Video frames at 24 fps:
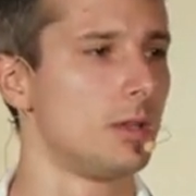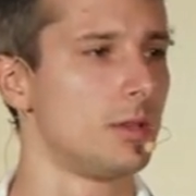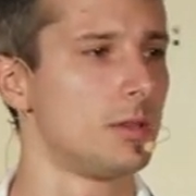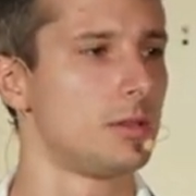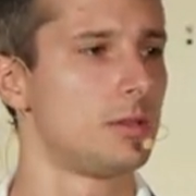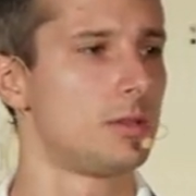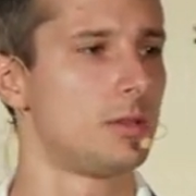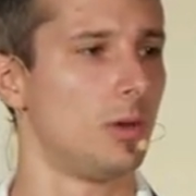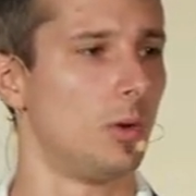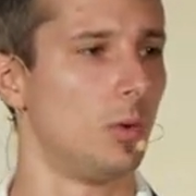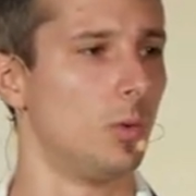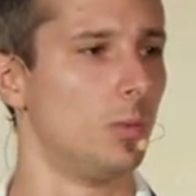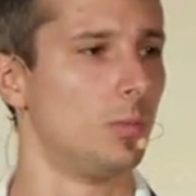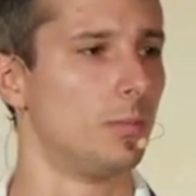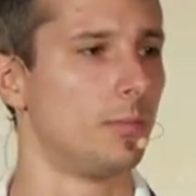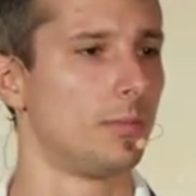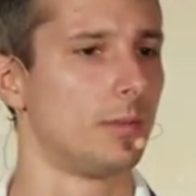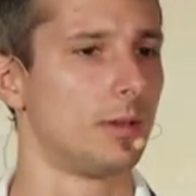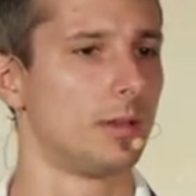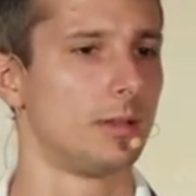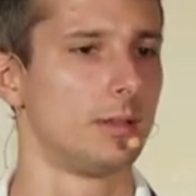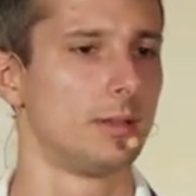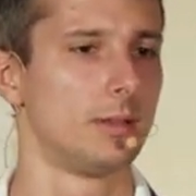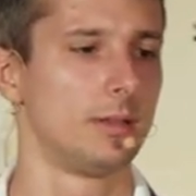So
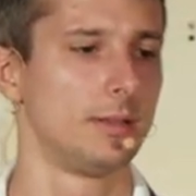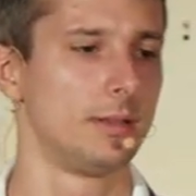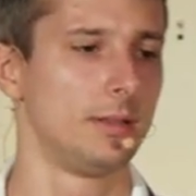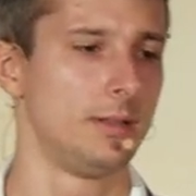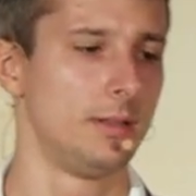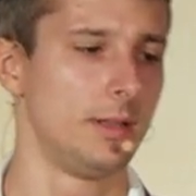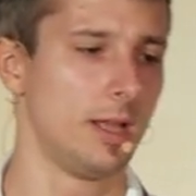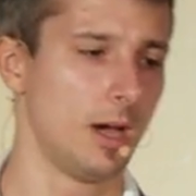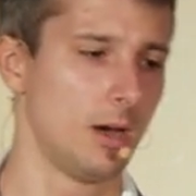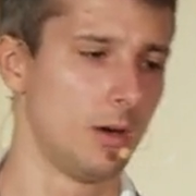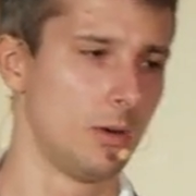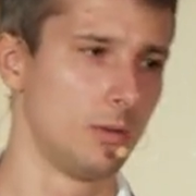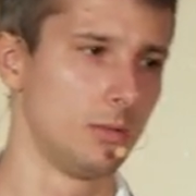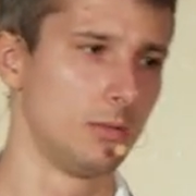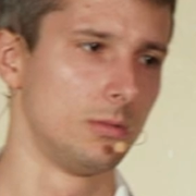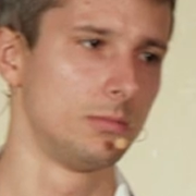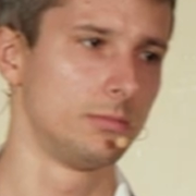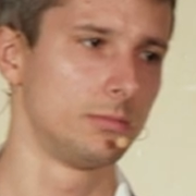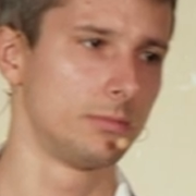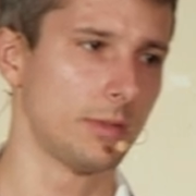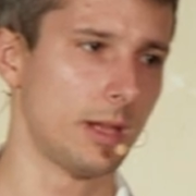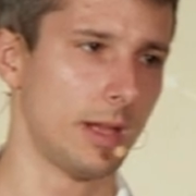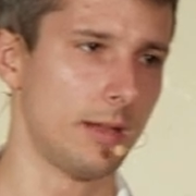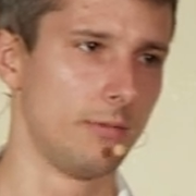
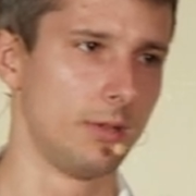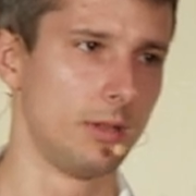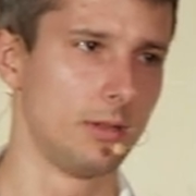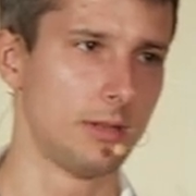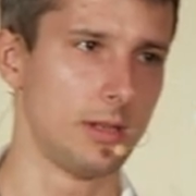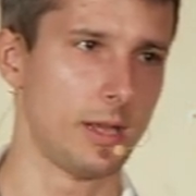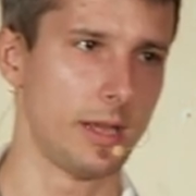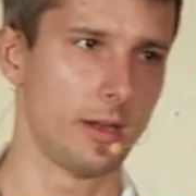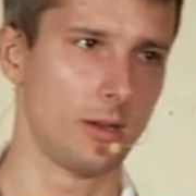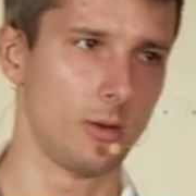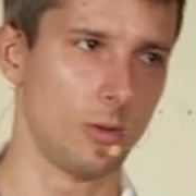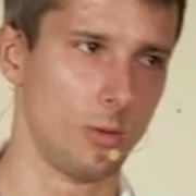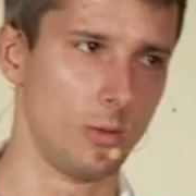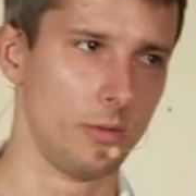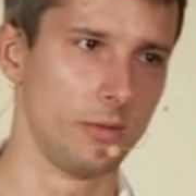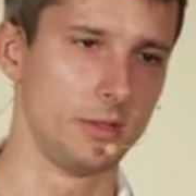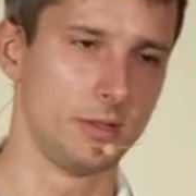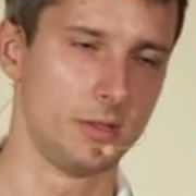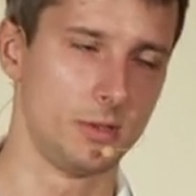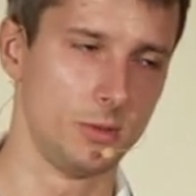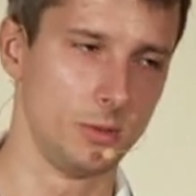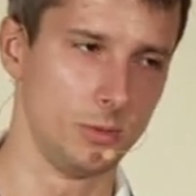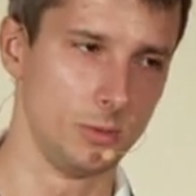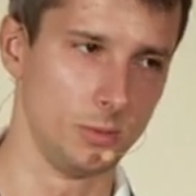now having like all the
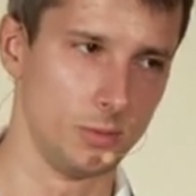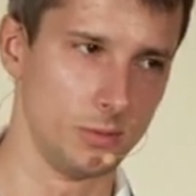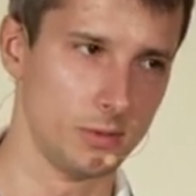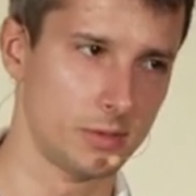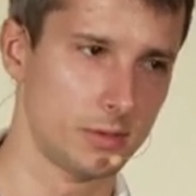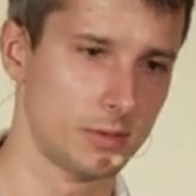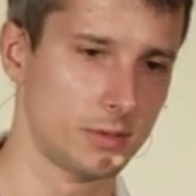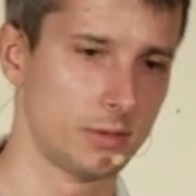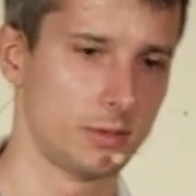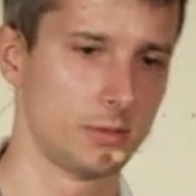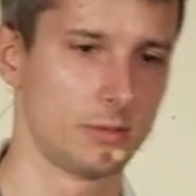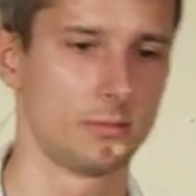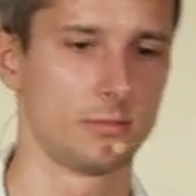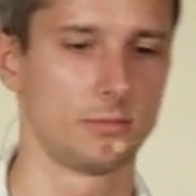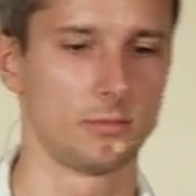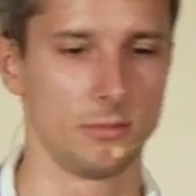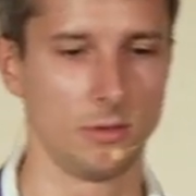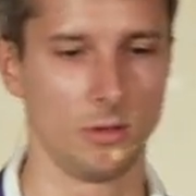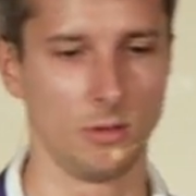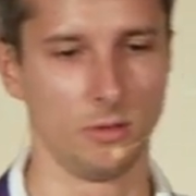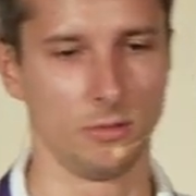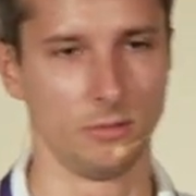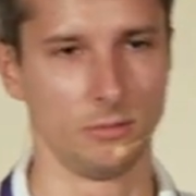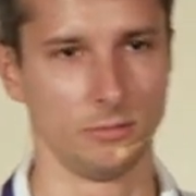tools
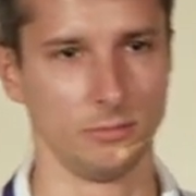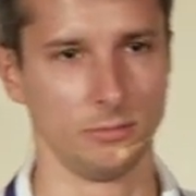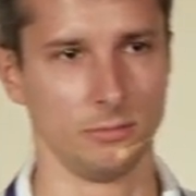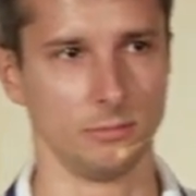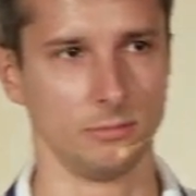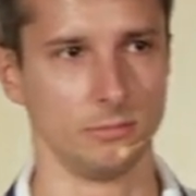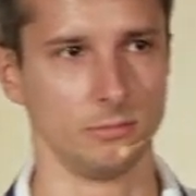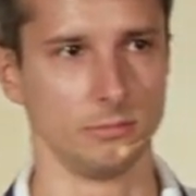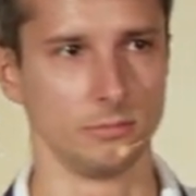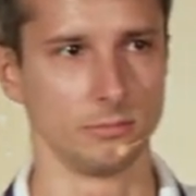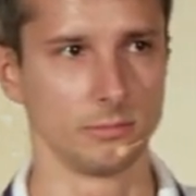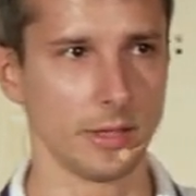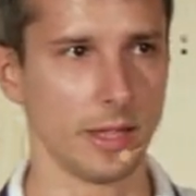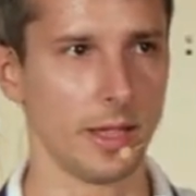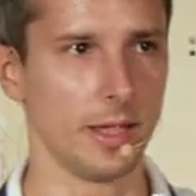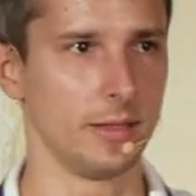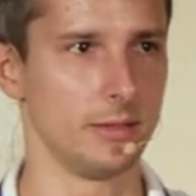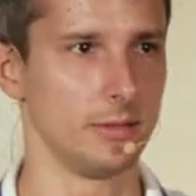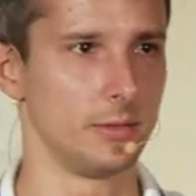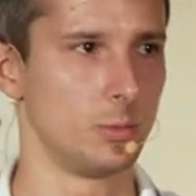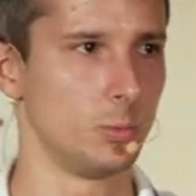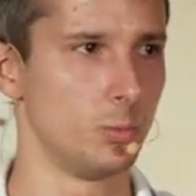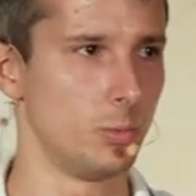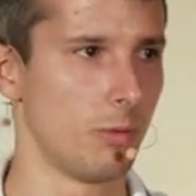on,
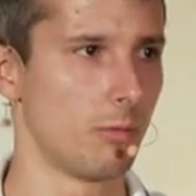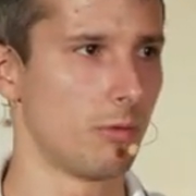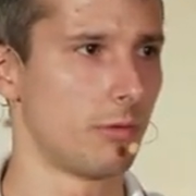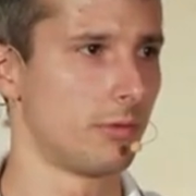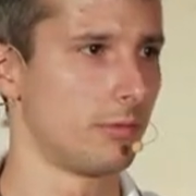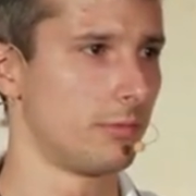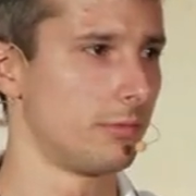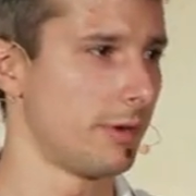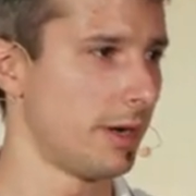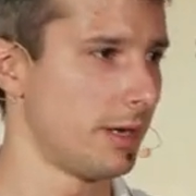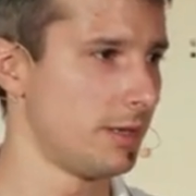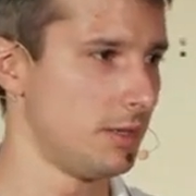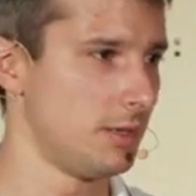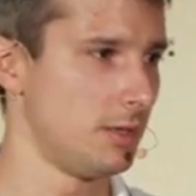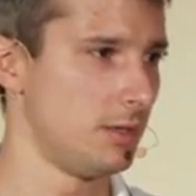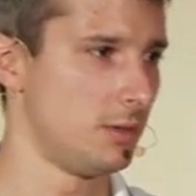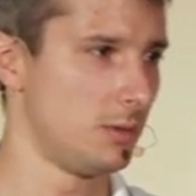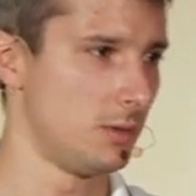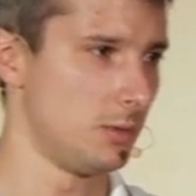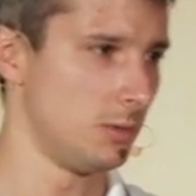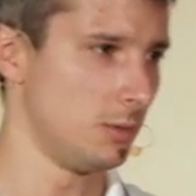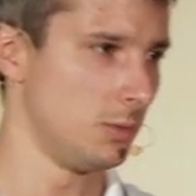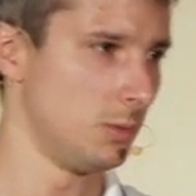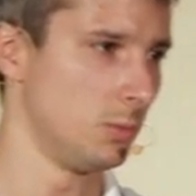and we were ready
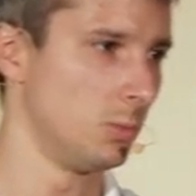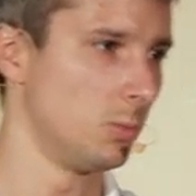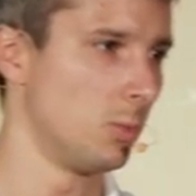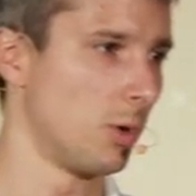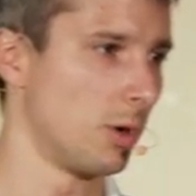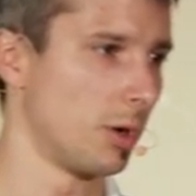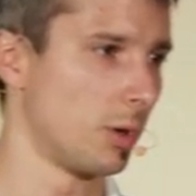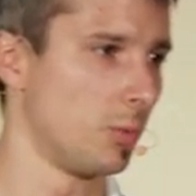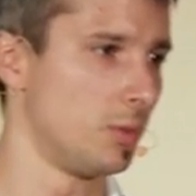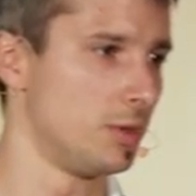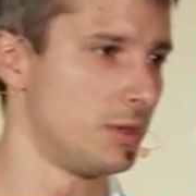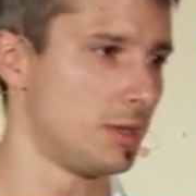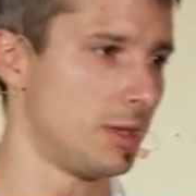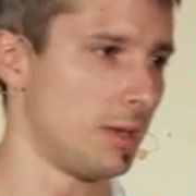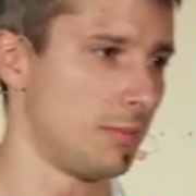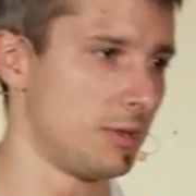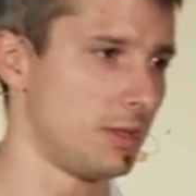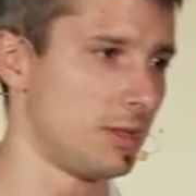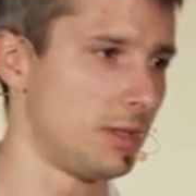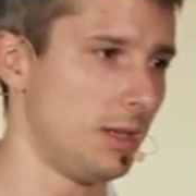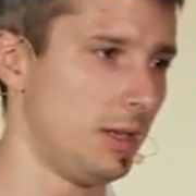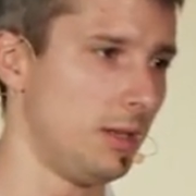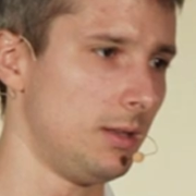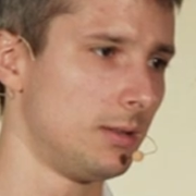to work with some
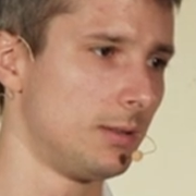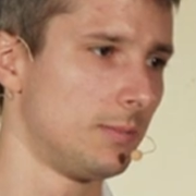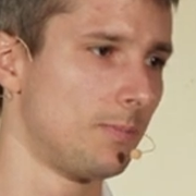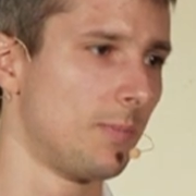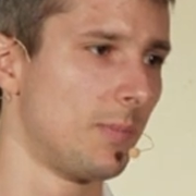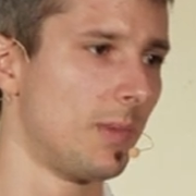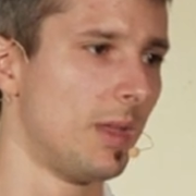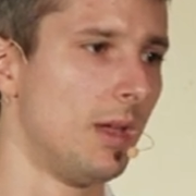state.